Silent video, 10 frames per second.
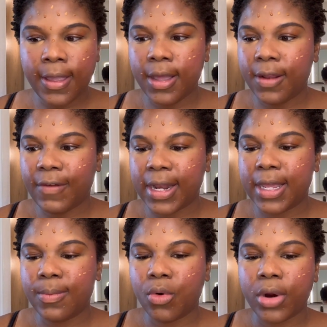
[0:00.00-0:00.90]
And if I
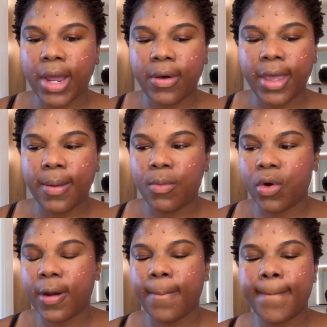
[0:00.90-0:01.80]
need more, I'll add
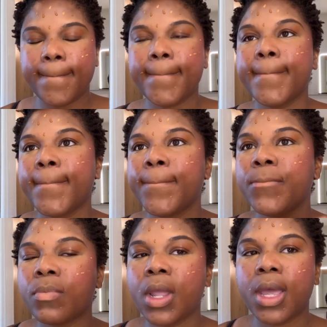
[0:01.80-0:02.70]
more.
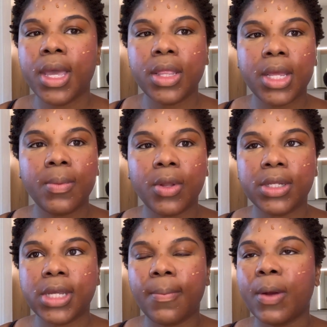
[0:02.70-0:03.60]
And then I'm gonna
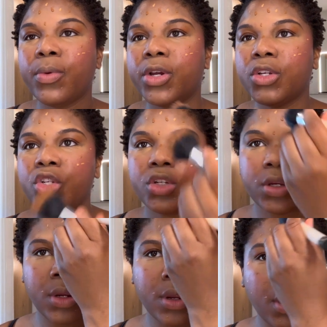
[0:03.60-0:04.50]
take my brush
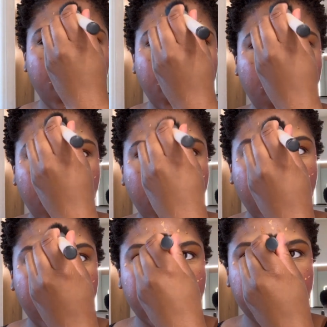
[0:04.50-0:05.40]

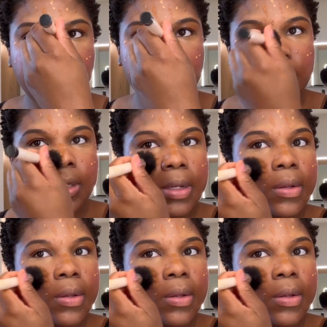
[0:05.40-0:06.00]
and just,